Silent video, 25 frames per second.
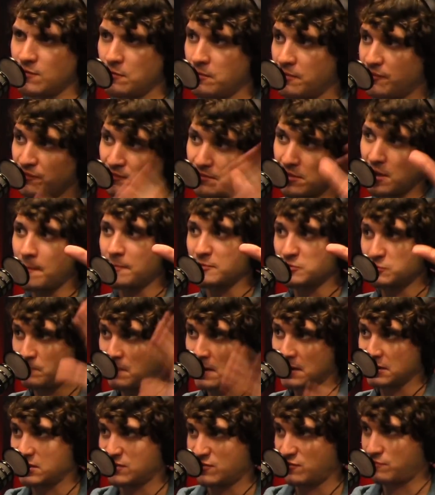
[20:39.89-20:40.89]
but from their
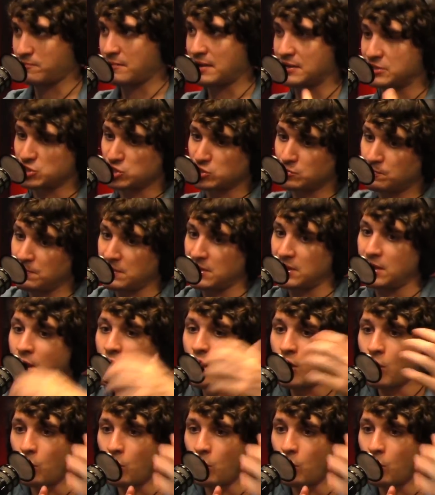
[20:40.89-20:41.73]
perspective, it might just be